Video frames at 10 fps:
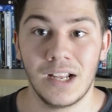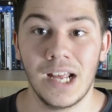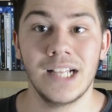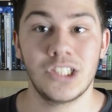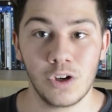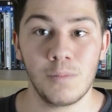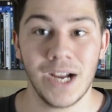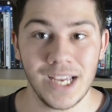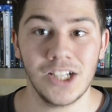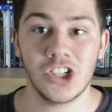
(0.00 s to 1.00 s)
it took
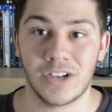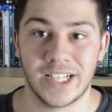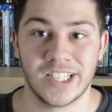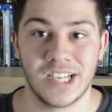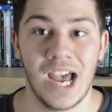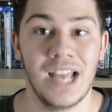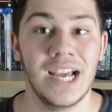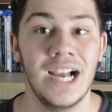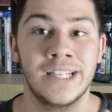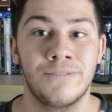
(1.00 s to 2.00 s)
my interest. And
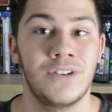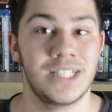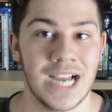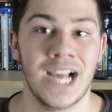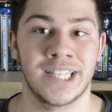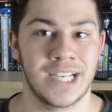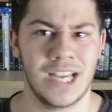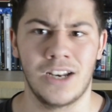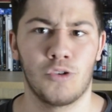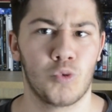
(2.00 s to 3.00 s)
that is fantastic,
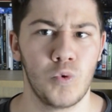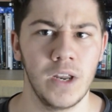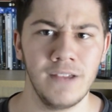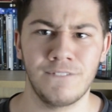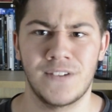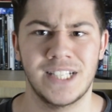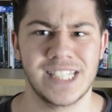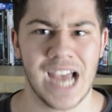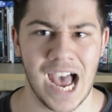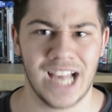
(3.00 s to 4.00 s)
in a really
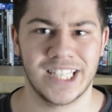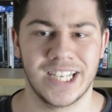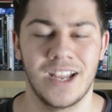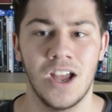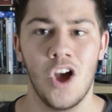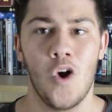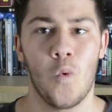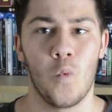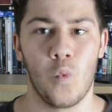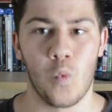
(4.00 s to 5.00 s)
fantastic
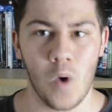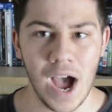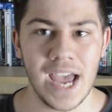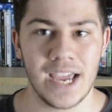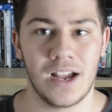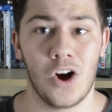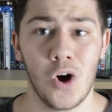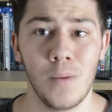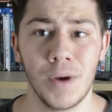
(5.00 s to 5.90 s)
way. Oh